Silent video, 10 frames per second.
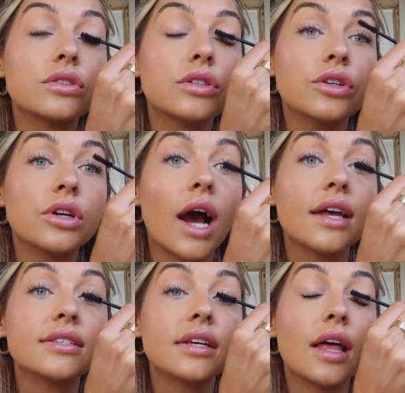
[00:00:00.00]
you
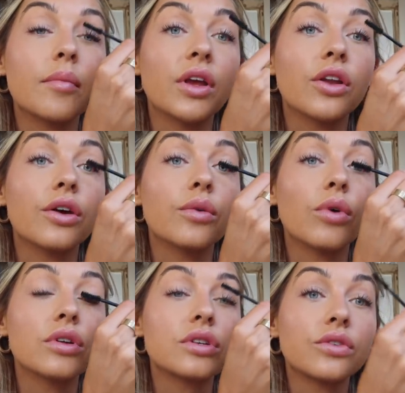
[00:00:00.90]
guys to let me know
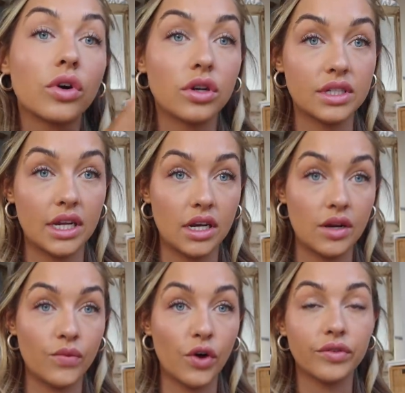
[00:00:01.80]
what sort of content
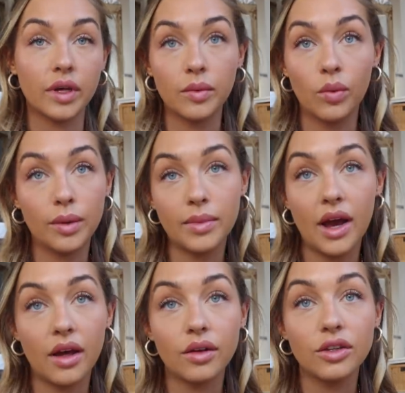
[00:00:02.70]
involving One
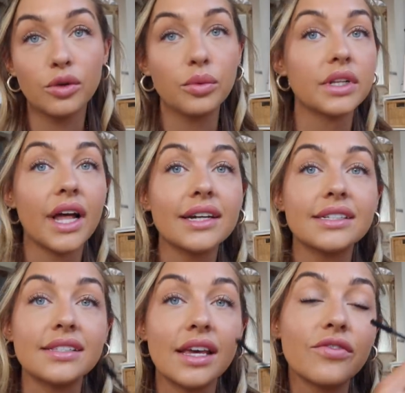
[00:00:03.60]
Mile you would like
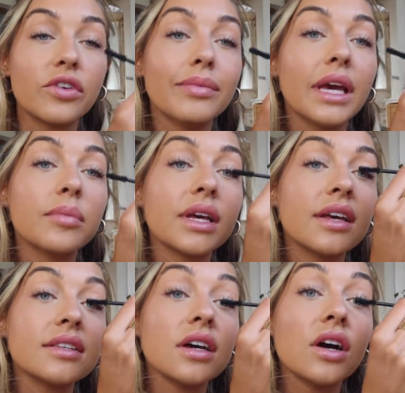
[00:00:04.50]
to see from me,
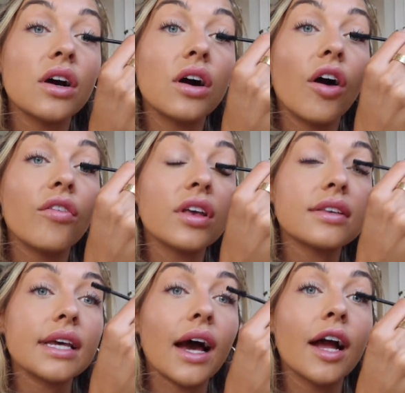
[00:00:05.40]
because
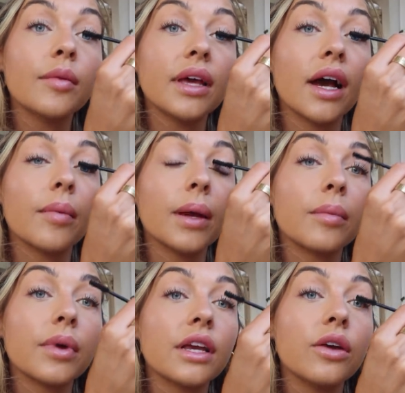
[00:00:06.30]
obviously I'd be happy to
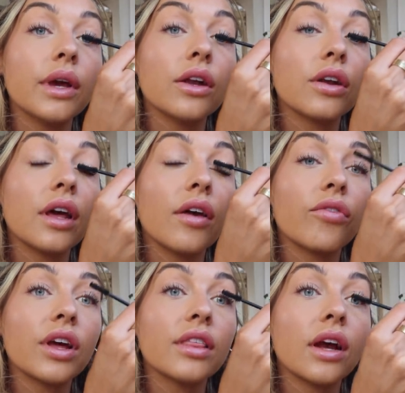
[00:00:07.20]
bring you in on
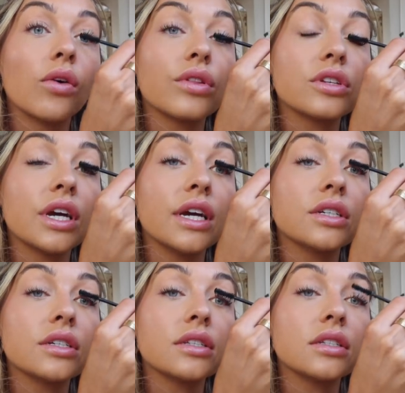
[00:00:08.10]
everything, all the
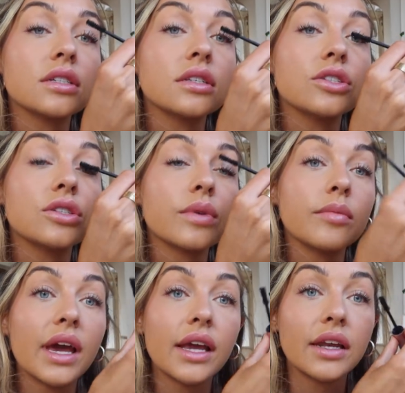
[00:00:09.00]
changes and decisions we
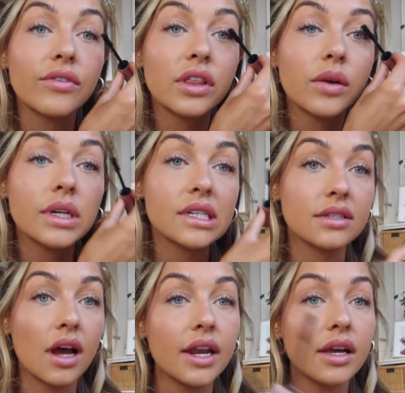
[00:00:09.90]
make and everything we're
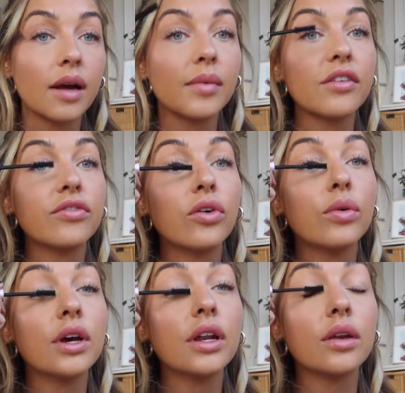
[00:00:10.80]
designing coming
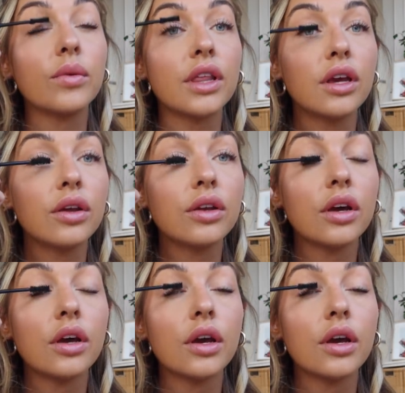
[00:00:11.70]
forward, and whether you'd